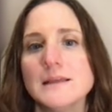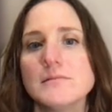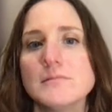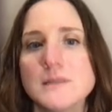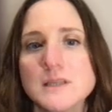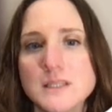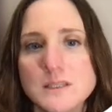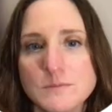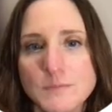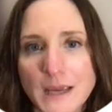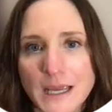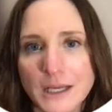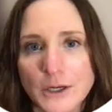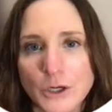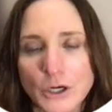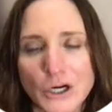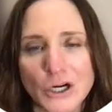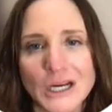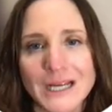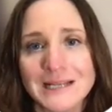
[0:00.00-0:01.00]
in this
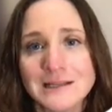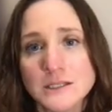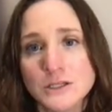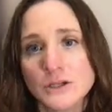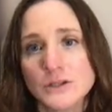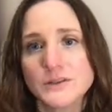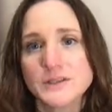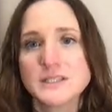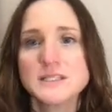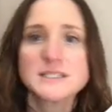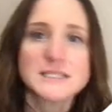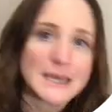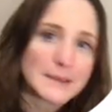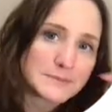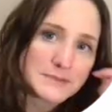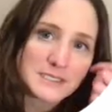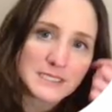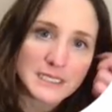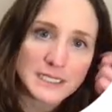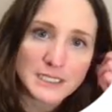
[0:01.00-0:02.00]
manner until the
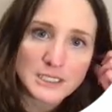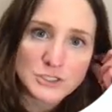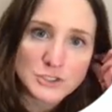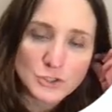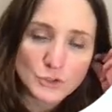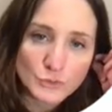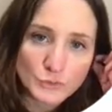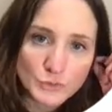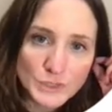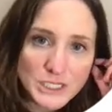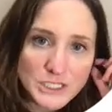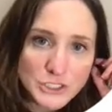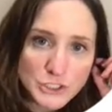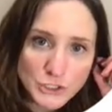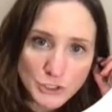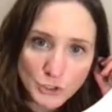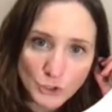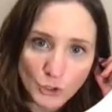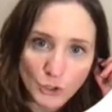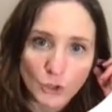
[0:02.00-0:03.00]
steps needed to
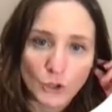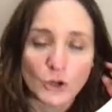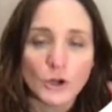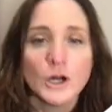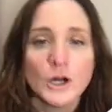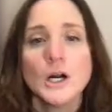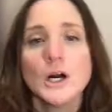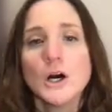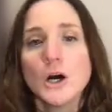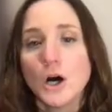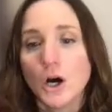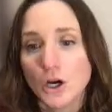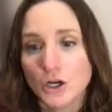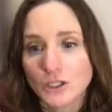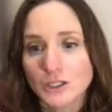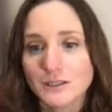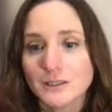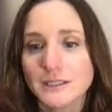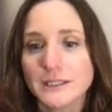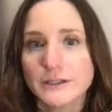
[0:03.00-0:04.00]
reach the goal
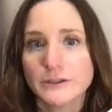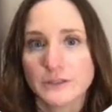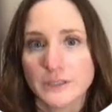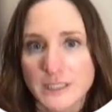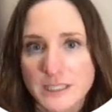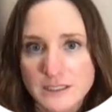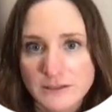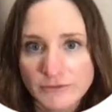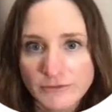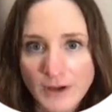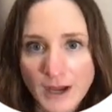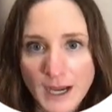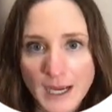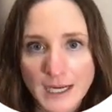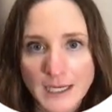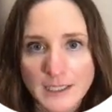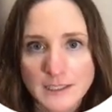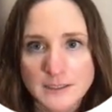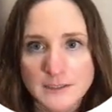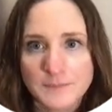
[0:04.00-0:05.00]
are clearly
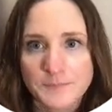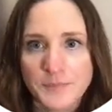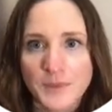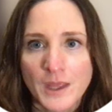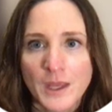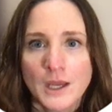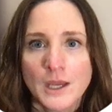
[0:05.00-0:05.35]
defined.